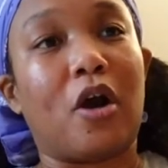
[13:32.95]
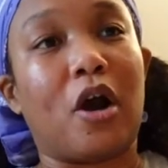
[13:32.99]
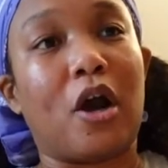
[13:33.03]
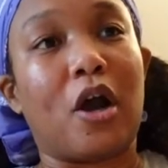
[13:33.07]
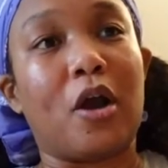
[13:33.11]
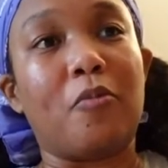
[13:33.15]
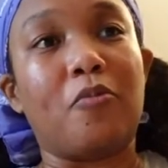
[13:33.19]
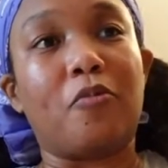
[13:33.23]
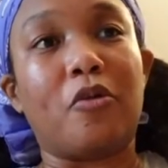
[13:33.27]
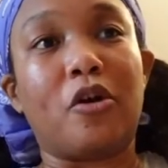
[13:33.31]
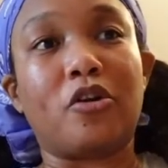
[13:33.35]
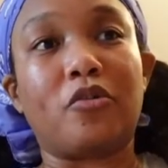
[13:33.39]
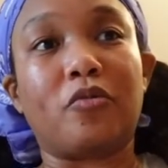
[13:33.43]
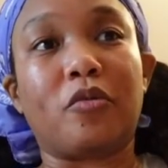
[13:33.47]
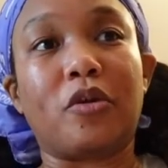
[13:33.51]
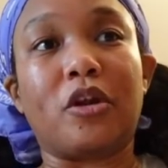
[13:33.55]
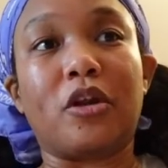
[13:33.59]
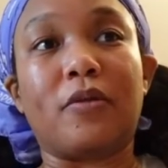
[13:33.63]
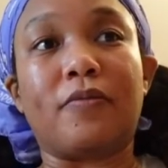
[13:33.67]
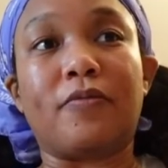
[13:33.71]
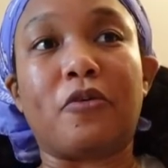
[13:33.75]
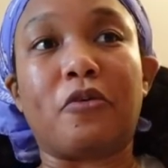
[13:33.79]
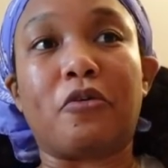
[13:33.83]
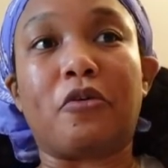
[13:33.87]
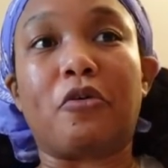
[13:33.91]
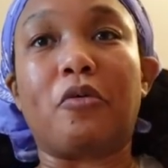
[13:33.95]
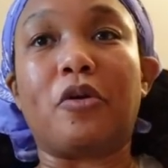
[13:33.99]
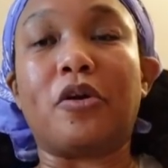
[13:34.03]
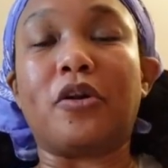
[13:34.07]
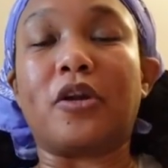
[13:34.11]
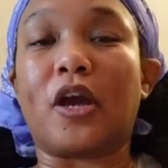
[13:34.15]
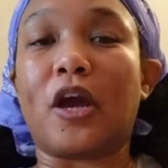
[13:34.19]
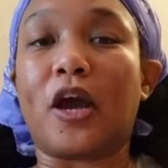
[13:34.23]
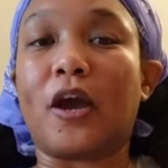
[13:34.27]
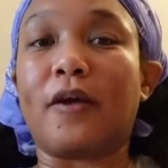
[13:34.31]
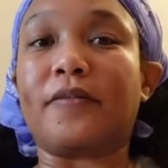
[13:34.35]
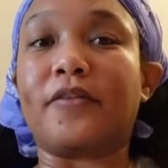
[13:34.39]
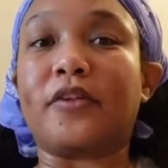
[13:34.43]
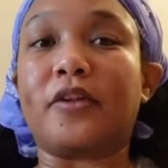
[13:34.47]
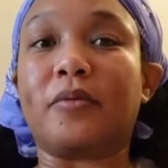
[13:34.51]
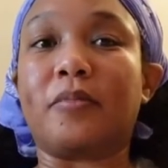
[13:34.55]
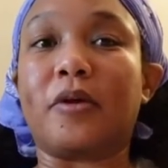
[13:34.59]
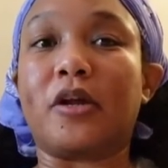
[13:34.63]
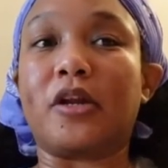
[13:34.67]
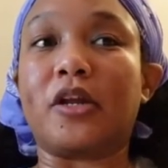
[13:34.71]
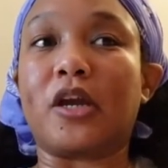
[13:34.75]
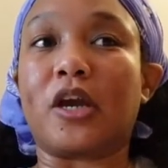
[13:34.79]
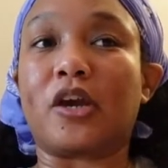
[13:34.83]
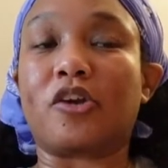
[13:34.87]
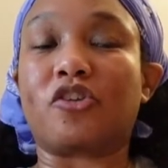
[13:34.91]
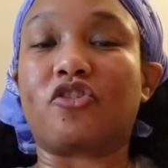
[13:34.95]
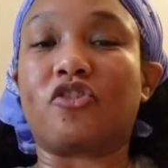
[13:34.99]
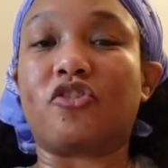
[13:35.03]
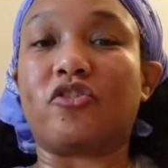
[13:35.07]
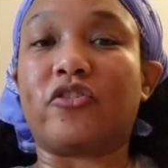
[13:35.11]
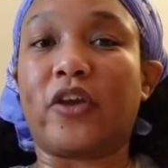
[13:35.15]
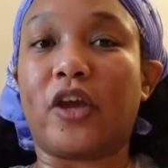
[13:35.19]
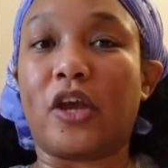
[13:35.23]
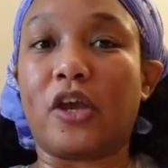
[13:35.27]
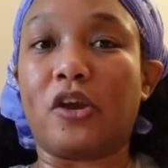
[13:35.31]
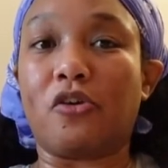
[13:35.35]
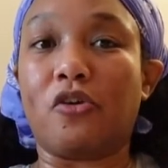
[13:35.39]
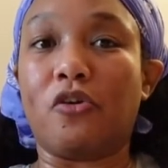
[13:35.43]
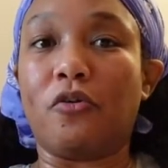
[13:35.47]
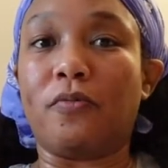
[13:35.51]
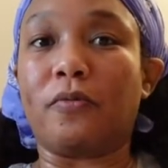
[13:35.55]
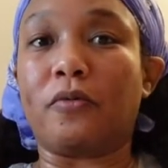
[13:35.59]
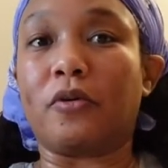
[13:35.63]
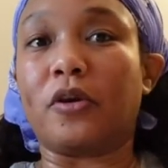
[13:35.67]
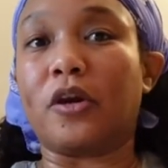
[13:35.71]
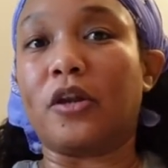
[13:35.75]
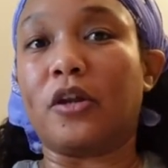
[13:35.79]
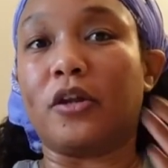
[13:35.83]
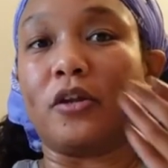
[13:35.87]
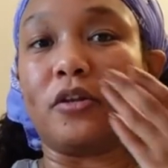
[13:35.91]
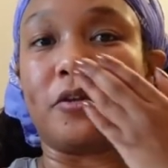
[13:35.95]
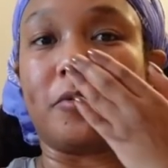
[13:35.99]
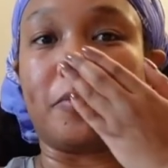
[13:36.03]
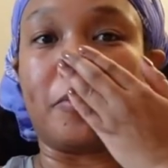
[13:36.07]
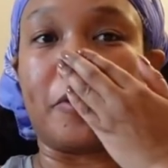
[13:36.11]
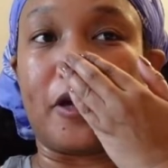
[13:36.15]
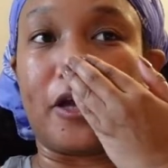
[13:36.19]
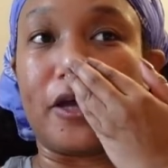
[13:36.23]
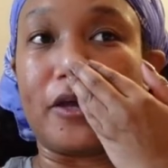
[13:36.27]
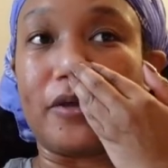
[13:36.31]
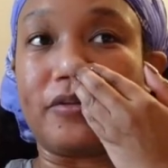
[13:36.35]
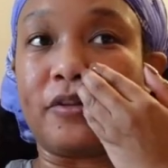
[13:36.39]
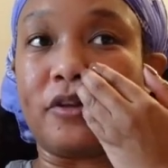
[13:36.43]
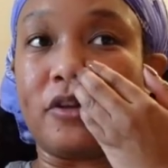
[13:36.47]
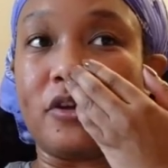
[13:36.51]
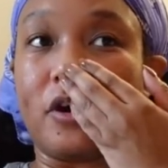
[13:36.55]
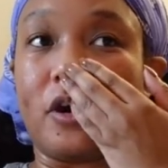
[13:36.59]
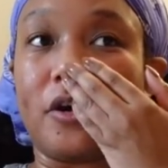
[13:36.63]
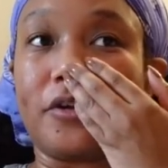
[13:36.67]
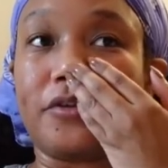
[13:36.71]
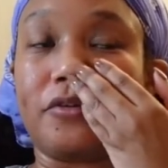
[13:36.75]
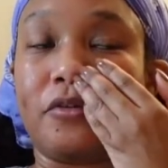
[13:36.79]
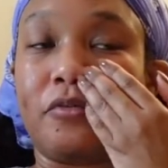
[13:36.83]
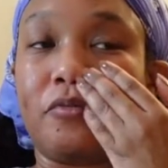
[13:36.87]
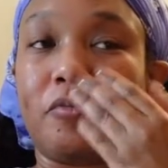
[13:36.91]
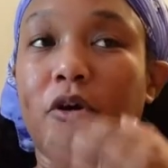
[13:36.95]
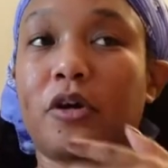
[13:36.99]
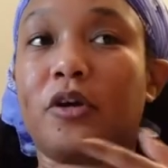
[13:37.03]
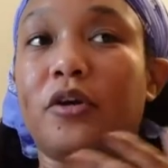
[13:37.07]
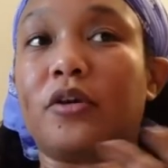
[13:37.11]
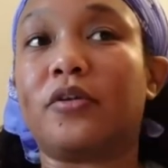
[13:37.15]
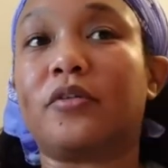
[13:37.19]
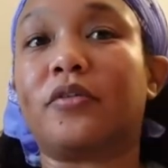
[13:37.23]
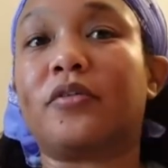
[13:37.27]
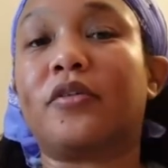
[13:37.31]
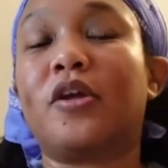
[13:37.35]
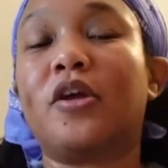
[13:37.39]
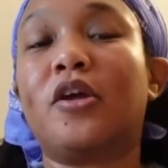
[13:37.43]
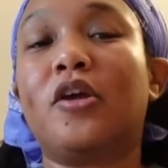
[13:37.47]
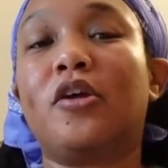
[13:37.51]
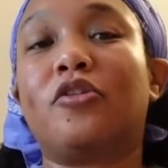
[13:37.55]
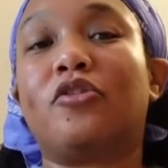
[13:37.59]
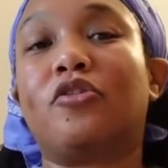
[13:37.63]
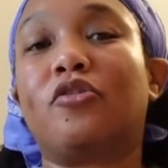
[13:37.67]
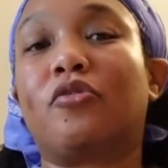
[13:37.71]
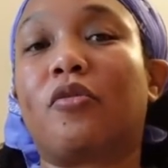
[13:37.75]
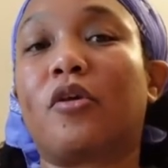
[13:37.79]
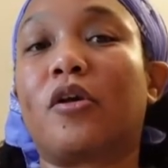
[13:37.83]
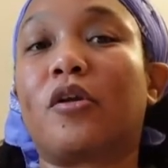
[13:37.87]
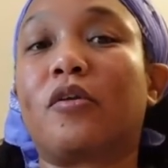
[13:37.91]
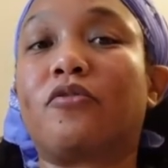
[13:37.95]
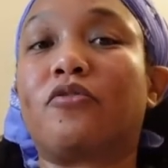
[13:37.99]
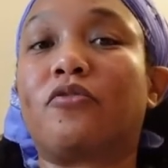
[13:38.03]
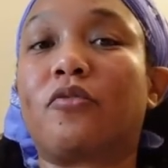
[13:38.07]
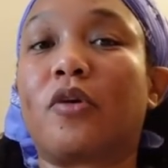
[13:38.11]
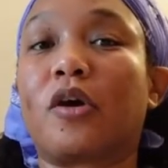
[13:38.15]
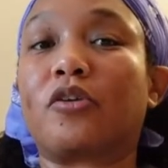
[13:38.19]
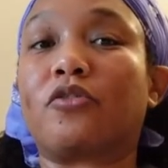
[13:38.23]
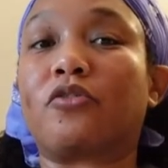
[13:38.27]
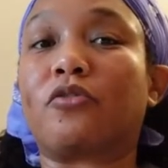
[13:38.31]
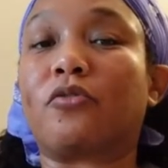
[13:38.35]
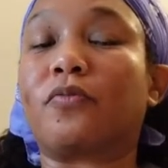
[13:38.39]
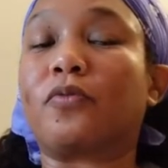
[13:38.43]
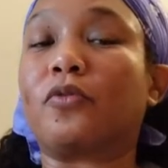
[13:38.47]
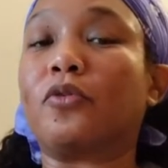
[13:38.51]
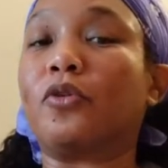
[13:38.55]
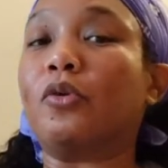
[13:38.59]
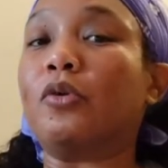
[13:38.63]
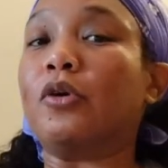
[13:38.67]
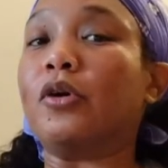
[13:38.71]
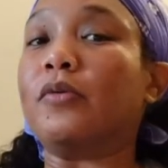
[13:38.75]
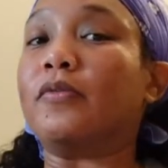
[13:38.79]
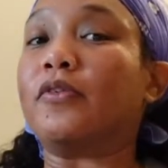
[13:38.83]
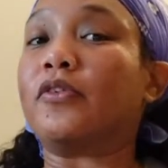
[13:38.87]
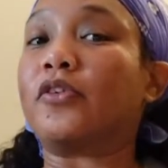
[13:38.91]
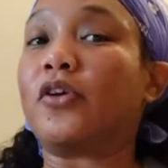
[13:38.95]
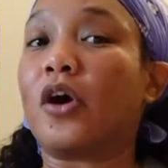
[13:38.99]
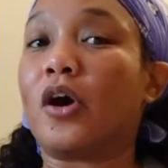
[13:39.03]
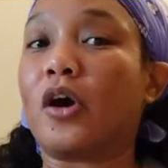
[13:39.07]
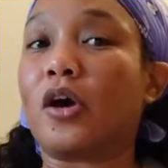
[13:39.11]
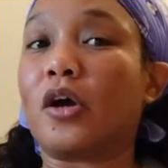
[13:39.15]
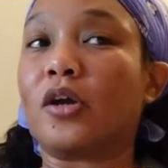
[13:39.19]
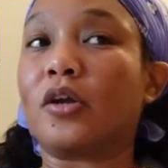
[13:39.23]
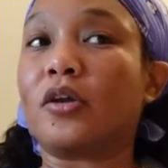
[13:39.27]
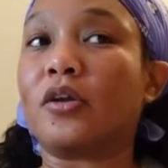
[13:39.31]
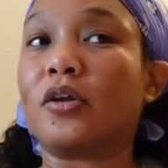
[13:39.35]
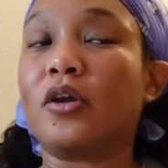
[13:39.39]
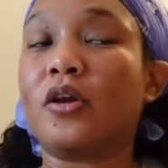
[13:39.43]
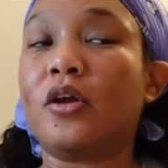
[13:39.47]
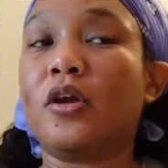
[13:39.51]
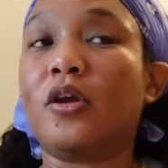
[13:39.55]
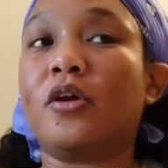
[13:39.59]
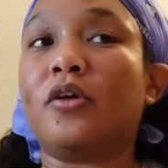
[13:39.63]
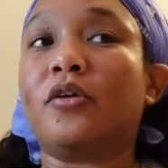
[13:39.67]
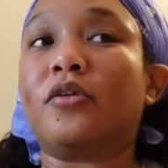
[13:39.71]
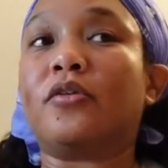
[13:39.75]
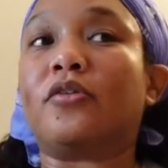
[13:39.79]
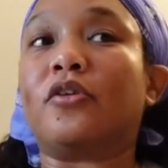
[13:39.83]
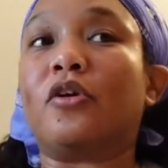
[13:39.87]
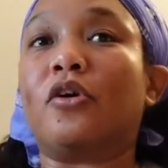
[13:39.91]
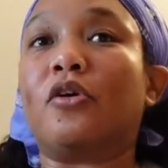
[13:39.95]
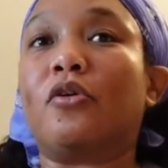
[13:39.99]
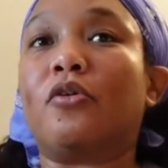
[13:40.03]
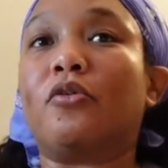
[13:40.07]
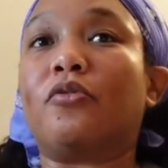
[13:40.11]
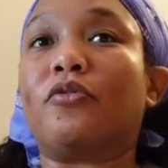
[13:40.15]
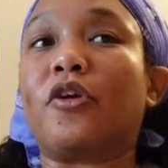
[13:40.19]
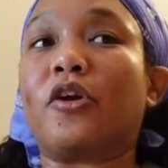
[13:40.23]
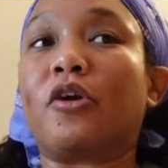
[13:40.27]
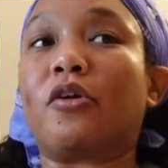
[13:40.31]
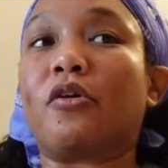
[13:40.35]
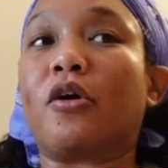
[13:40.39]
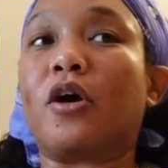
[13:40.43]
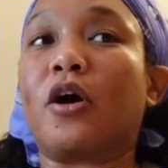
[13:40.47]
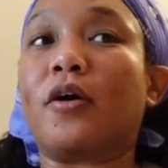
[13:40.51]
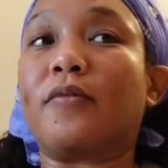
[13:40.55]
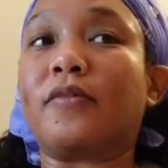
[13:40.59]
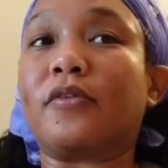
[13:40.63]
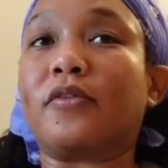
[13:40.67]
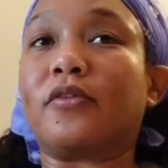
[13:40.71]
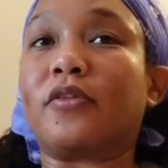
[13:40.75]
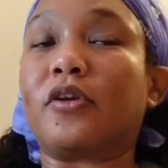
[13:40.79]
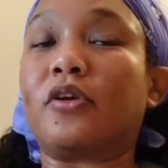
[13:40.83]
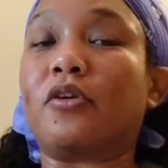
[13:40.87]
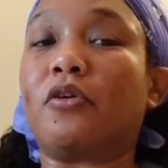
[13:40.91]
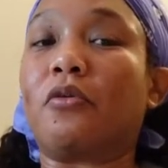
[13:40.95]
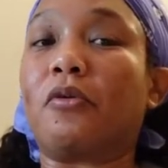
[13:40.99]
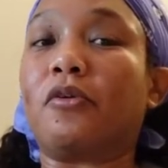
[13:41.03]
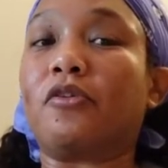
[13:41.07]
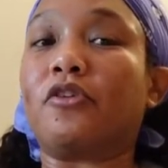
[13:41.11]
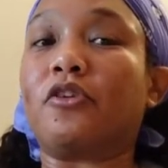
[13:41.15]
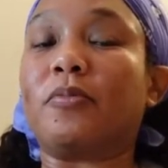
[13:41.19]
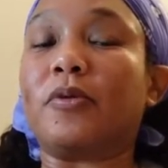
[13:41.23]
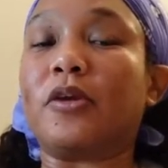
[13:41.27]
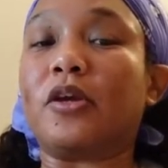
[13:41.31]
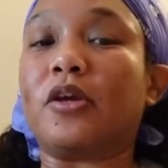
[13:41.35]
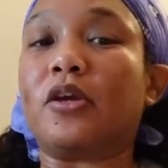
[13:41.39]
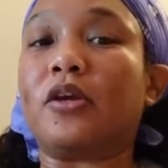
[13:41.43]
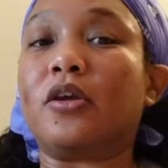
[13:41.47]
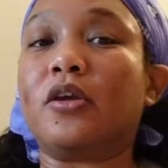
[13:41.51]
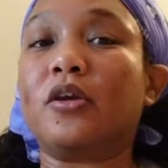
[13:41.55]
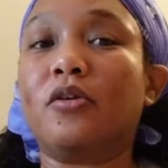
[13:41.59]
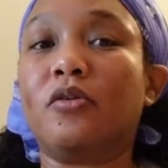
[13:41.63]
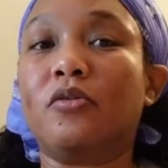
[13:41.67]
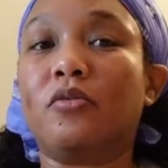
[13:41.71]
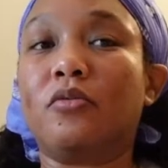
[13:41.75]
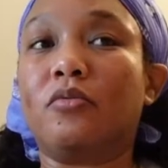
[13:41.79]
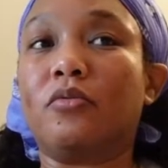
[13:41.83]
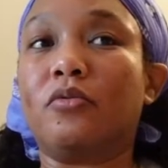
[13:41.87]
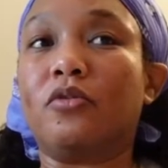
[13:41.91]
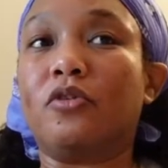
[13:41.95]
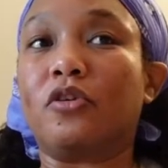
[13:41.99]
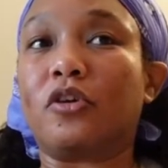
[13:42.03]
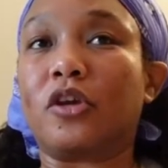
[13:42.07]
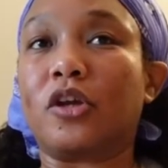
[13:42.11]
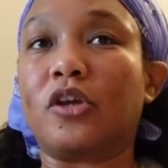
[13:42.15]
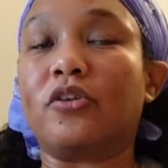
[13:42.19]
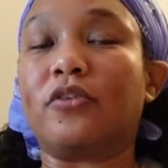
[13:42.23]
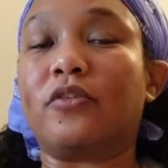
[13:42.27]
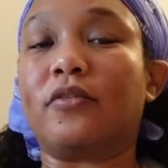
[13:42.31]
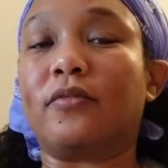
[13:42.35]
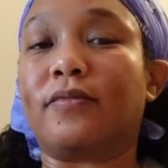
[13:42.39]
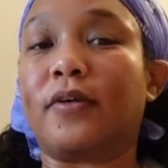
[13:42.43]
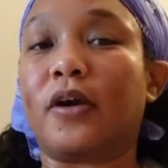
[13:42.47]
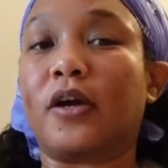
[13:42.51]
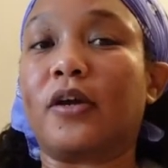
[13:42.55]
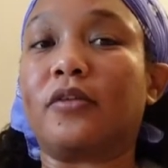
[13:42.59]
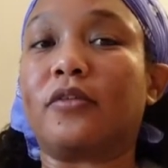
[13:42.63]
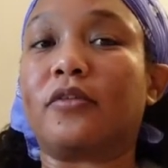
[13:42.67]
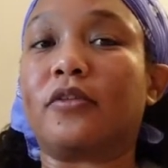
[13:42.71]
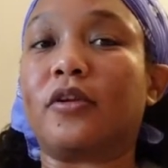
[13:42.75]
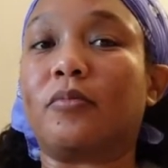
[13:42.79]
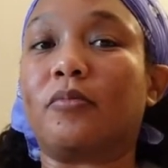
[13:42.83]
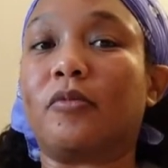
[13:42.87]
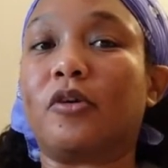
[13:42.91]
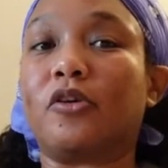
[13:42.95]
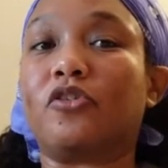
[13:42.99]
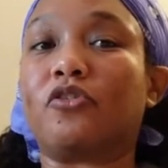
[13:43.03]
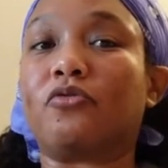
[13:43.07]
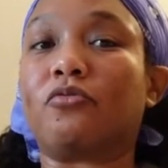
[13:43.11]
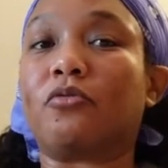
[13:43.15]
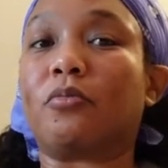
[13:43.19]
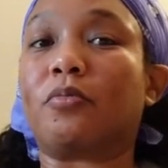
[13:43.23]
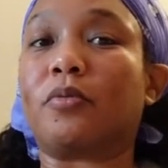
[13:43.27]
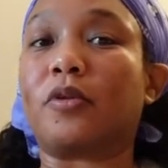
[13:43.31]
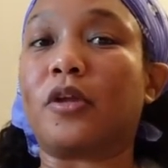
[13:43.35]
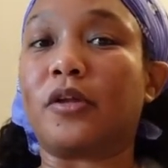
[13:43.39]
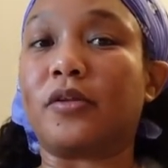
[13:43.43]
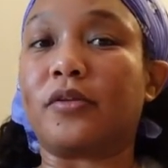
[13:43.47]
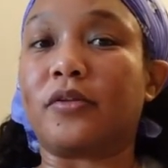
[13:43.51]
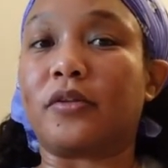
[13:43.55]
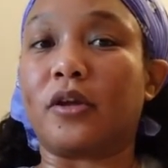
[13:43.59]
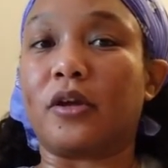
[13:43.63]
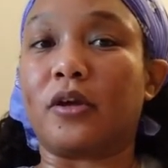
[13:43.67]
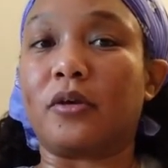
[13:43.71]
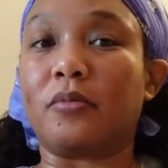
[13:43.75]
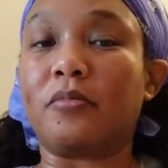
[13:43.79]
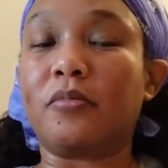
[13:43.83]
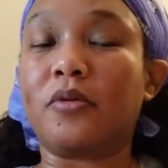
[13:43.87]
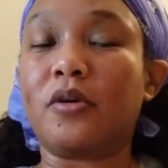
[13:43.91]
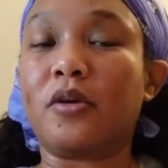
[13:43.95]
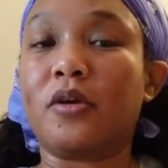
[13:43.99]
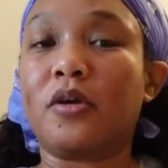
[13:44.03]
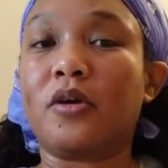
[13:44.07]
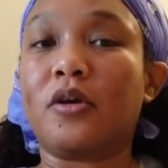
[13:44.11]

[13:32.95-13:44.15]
I'm wondering if they're going to have somebody actually take over in his place. He also was the creative director for Louis Vuitton, so they are obviously going to be looking to find someone to replace him.